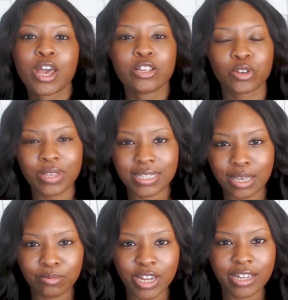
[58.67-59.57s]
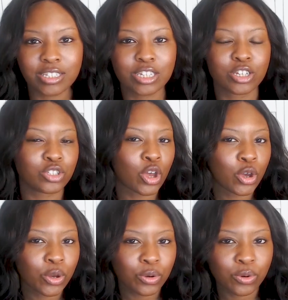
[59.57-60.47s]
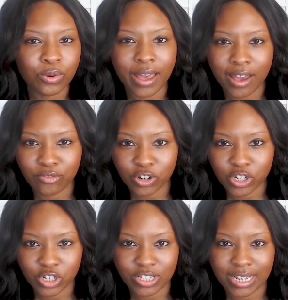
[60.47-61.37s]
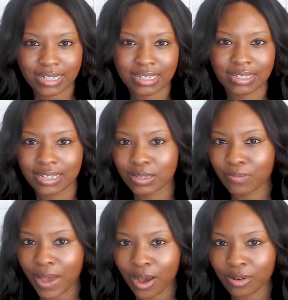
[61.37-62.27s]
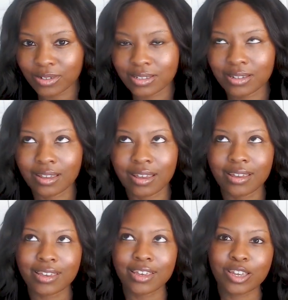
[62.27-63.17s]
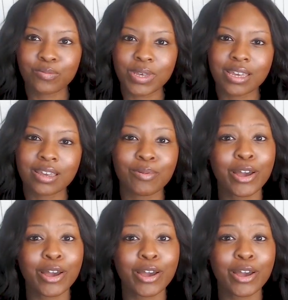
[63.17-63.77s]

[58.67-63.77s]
So the subject is whoever your sentence is about. It could be about